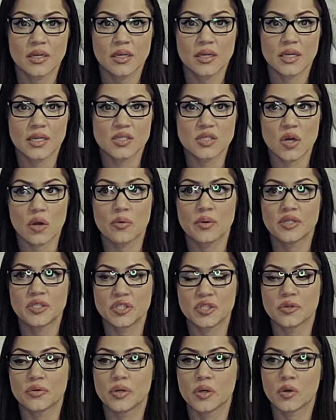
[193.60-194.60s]
It's always
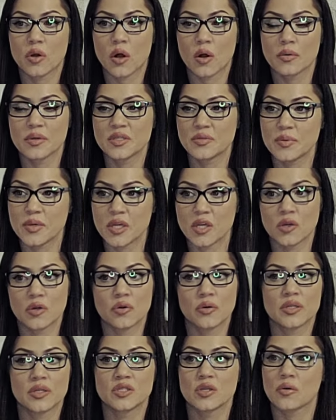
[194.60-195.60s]
you. It'll always be you.
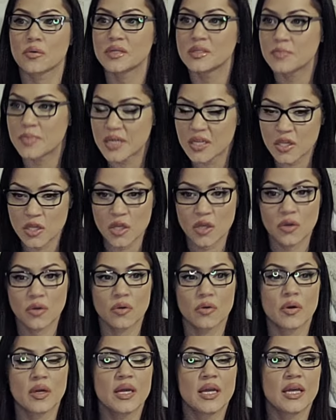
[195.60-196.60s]
It's always been you.